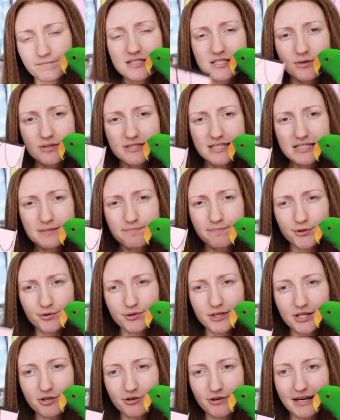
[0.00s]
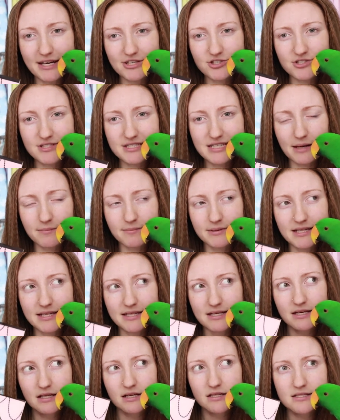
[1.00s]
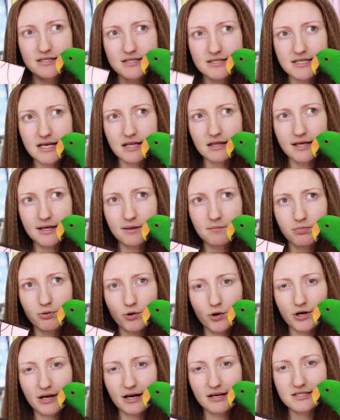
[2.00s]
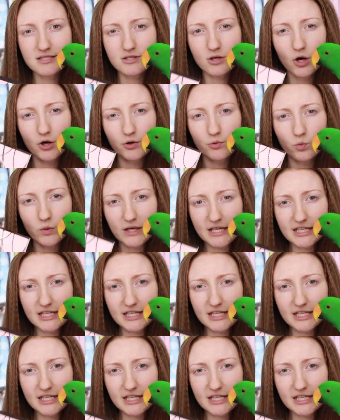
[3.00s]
So is this Beauty Creations company selling products on